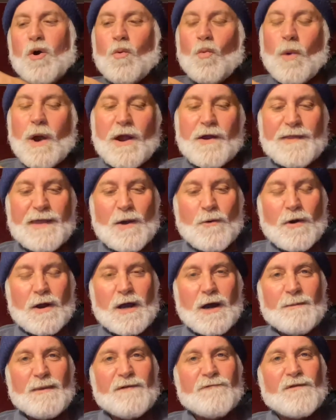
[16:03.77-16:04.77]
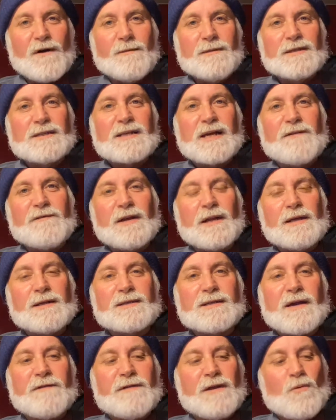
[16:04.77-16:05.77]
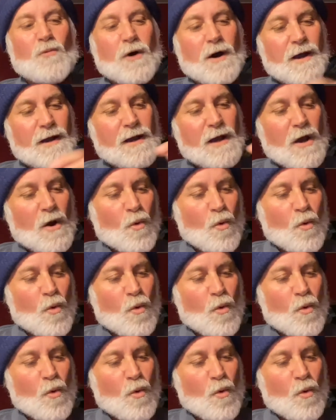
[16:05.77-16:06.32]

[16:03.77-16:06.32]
where they were coming from in 70 and 71,